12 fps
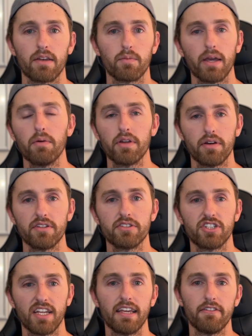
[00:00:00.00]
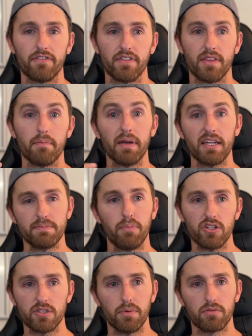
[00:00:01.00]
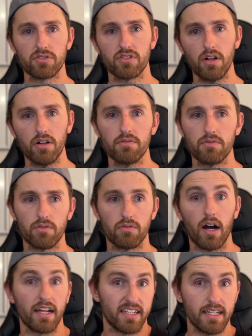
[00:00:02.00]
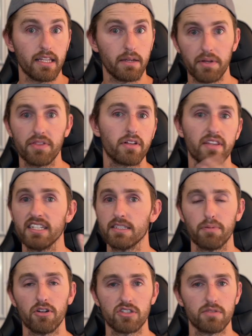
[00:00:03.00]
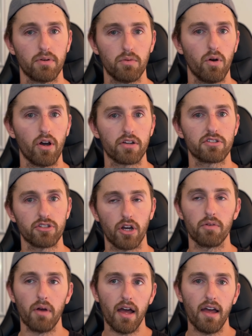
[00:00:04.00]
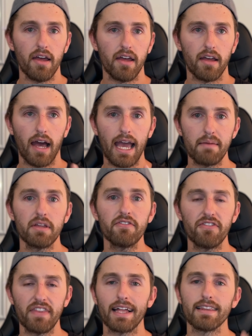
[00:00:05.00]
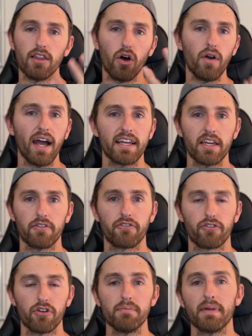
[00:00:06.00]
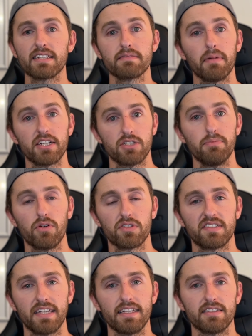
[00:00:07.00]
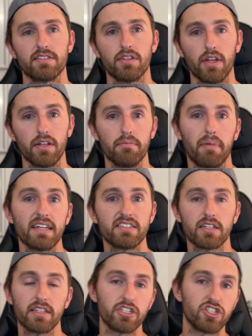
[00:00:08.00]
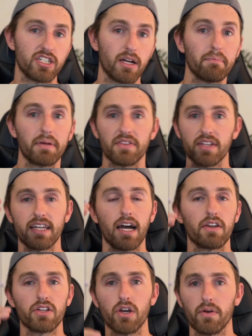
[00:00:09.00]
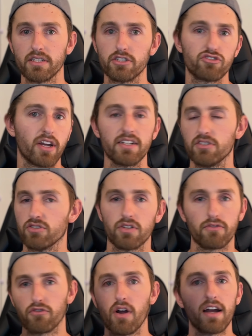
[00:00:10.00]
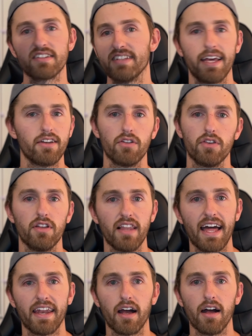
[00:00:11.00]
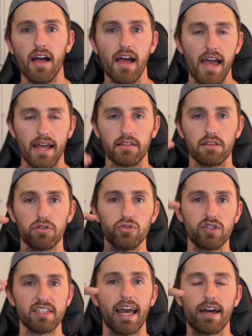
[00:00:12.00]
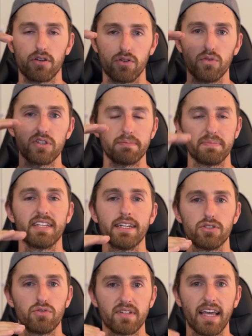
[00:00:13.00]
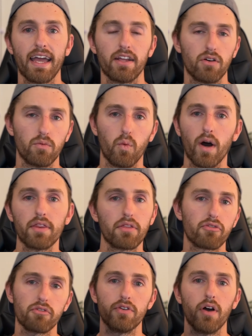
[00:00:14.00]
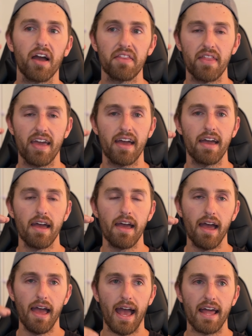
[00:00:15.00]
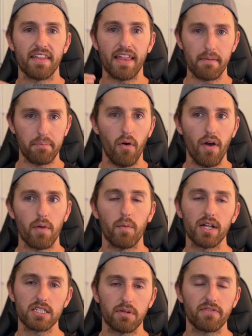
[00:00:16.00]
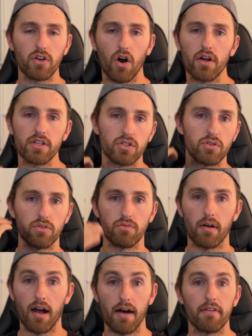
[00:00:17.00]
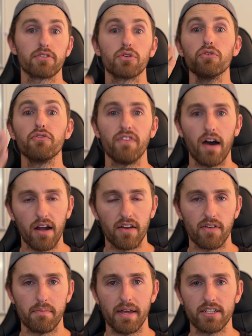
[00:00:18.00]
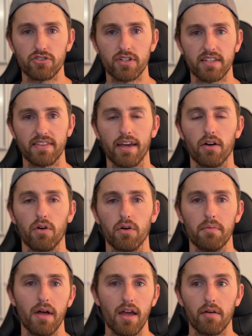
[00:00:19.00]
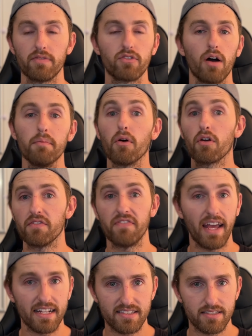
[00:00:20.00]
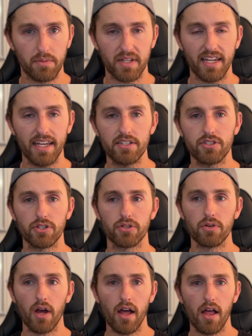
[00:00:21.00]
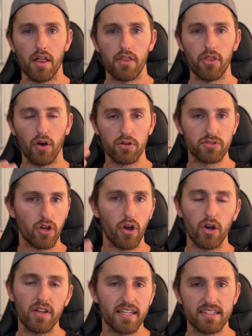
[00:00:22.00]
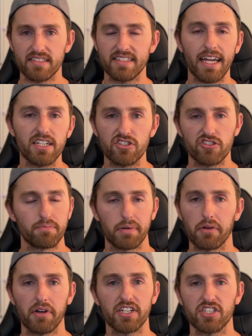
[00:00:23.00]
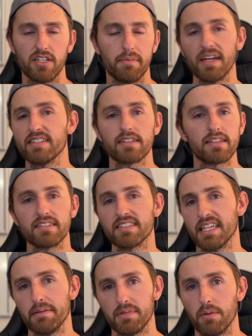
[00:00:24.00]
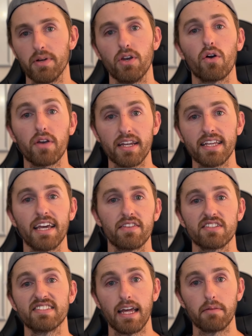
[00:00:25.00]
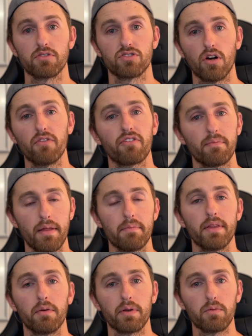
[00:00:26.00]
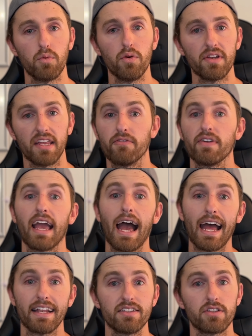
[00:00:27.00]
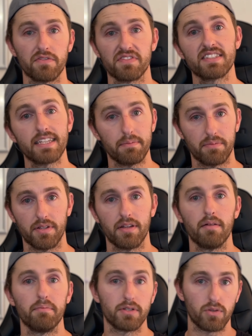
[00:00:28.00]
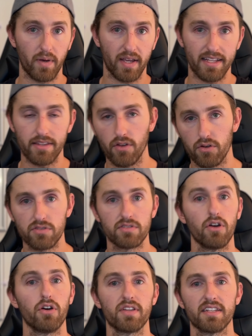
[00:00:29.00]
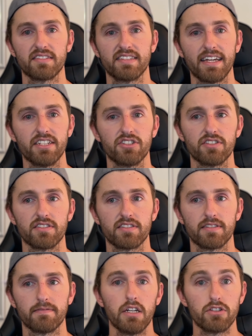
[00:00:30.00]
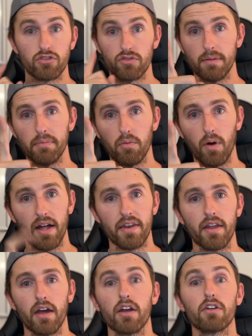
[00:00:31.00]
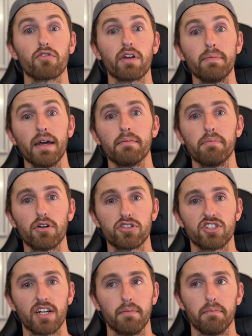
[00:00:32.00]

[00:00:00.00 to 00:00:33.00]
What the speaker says: We want to achieve the best possible result, ideally with the least possible work. So aiming for that low-hanging fruit makes much more sense than basically jumping the gun and going straight to sort of rung 10 on the ladder and losing out on all this potential gain on 1 through 9 there. And at that point, once we've gone to too far of a metric there, or we've gone more advanced than we need to, those earlier stages of progression are basically skipped and we're not going to get the same result from them that we would if we hadn't have skipped between those earlier stages. Drill number 1, rebound box jump.